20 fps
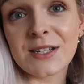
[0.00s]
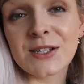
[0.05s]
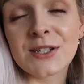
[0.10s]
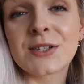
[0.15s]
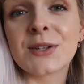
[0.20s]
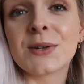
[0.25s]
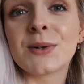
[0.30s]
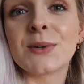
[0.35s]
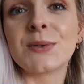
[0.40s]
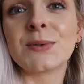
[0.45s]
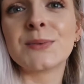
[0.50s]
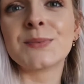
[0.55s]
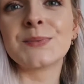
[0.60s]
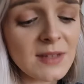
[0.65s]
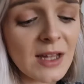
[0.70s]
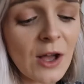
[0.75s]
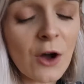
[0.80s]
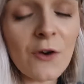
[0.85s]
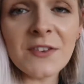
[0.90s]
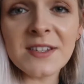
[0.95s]
So
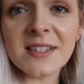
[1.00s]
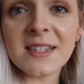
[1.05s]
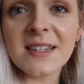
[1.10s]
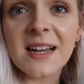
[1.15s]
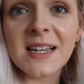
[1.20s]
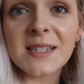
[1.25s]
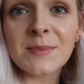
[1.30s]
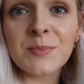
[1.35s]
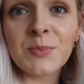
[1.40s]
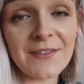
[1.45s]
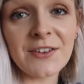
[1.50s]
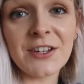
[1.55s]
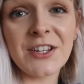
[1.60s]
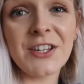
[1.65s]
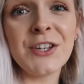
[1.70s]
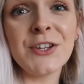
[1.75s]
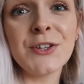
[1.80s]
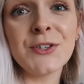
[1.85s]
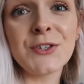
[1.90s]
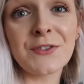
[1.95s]
obviously that is having a
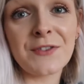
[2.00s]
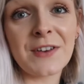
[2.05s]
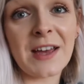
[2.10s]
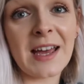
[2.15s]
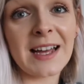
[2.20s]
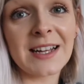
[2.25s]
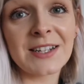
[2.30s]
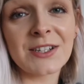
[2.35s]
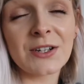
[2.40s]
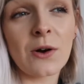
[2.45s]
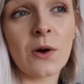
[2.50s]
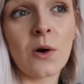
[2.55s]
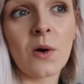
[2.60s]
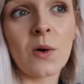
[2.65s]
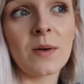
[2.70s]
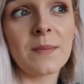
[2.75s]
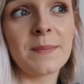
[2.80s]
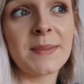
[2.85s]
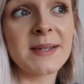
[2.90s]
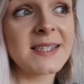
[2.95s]
huge effect
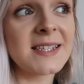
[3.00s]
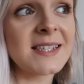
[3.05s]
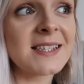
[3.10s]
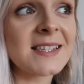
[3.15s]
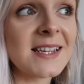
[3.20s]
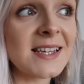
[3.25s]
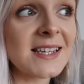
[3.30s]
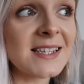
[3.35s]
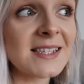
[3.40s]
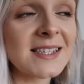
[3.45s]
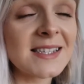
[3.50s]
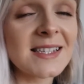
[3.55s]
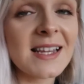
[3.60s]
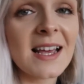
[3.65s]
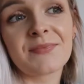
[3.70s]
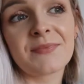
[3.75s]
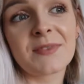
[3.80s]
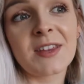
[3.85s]
on businesses.